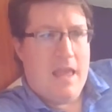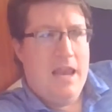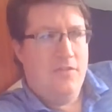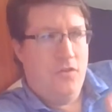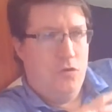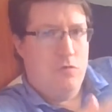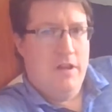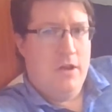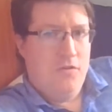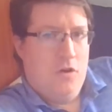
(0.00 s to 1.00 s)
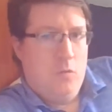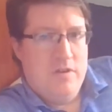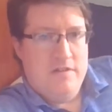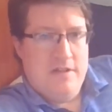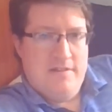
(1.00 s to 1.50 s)
And as the story goes on,
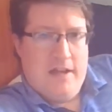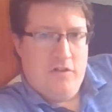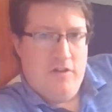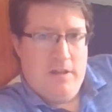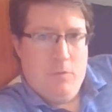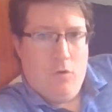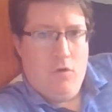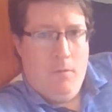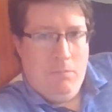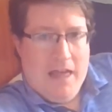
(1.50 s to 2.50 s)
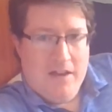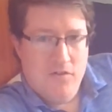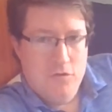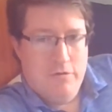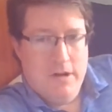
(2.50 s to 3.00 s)
we see it's actually a more
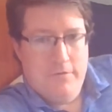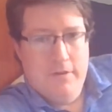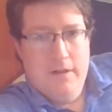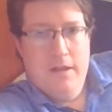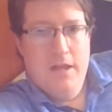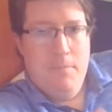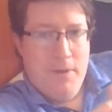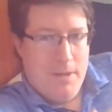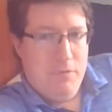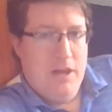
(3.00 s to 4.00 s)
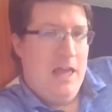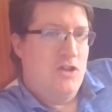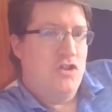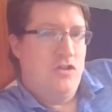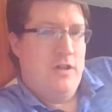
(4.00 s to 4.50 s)
complex story of
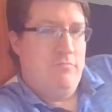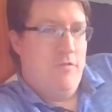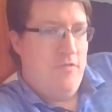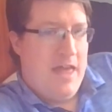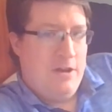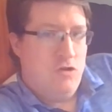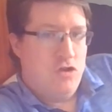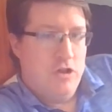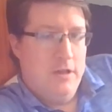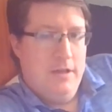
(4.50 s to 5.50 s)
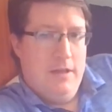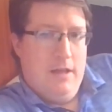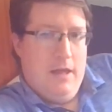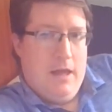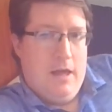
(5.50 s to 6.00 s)
manipulation and revenge
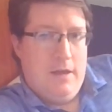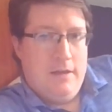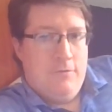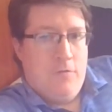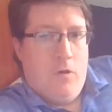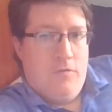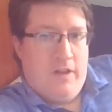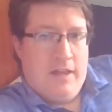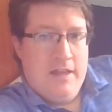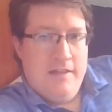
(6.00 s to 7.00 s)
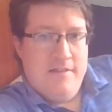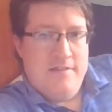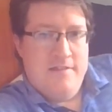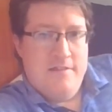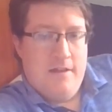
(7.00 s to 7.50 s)
involving
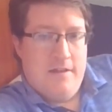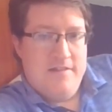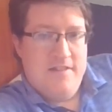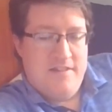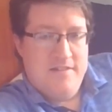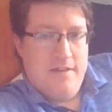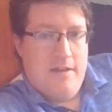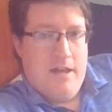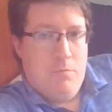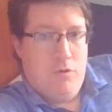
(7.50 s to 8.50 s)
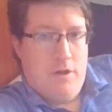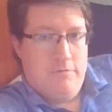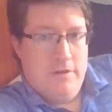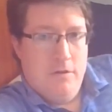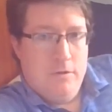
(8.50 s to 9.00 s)
his sister and
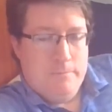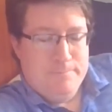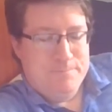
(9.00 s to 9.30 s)
brother-in-law.